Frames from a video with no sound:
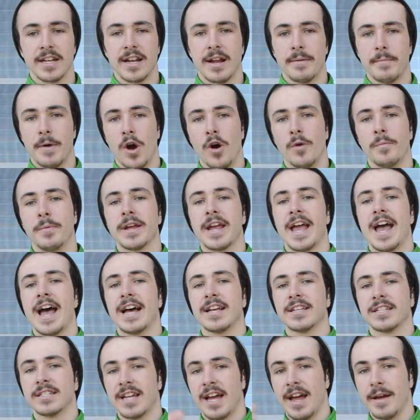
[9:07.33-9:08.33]
and I'm hoping
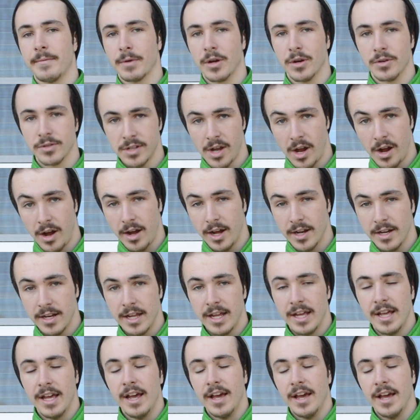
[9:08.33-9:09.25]
as time goes on